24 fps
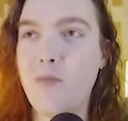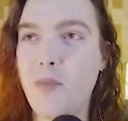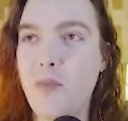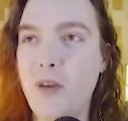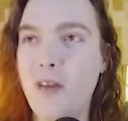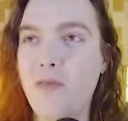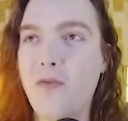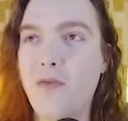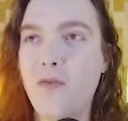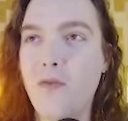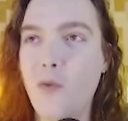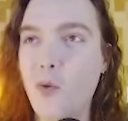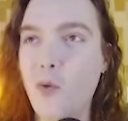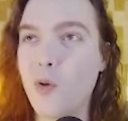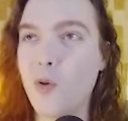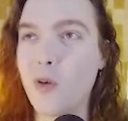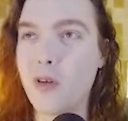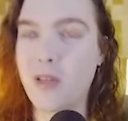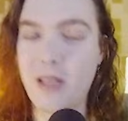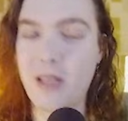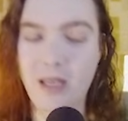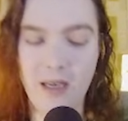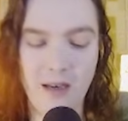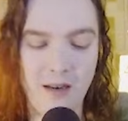
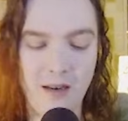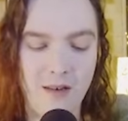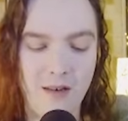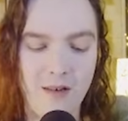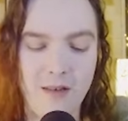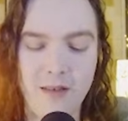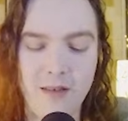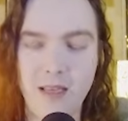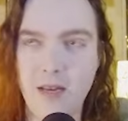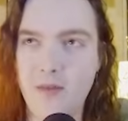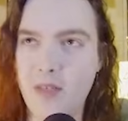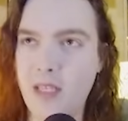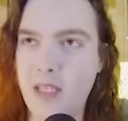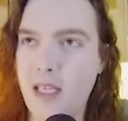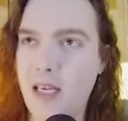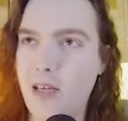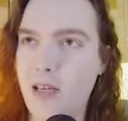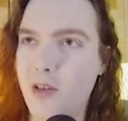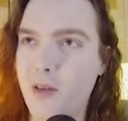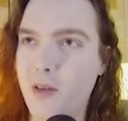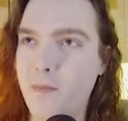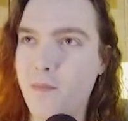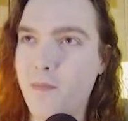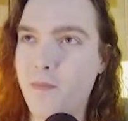before their
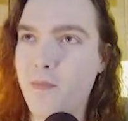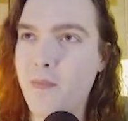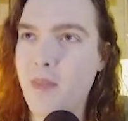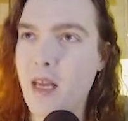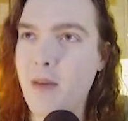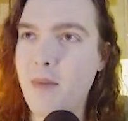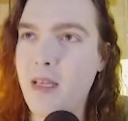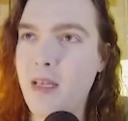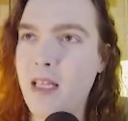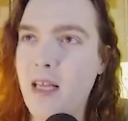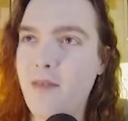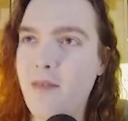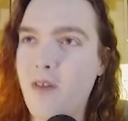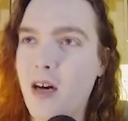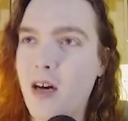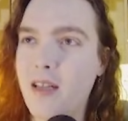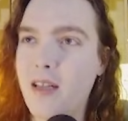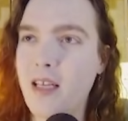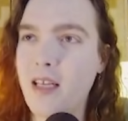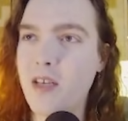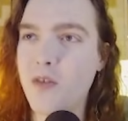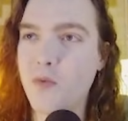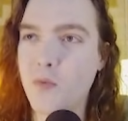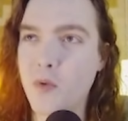devastation. I mean, they've
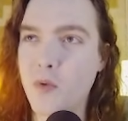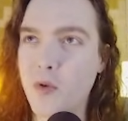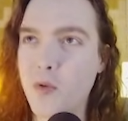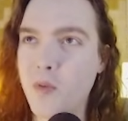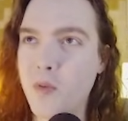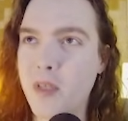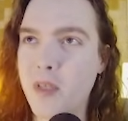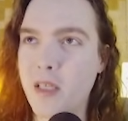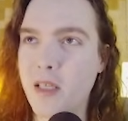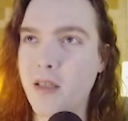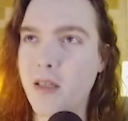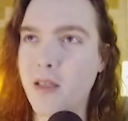got these runes in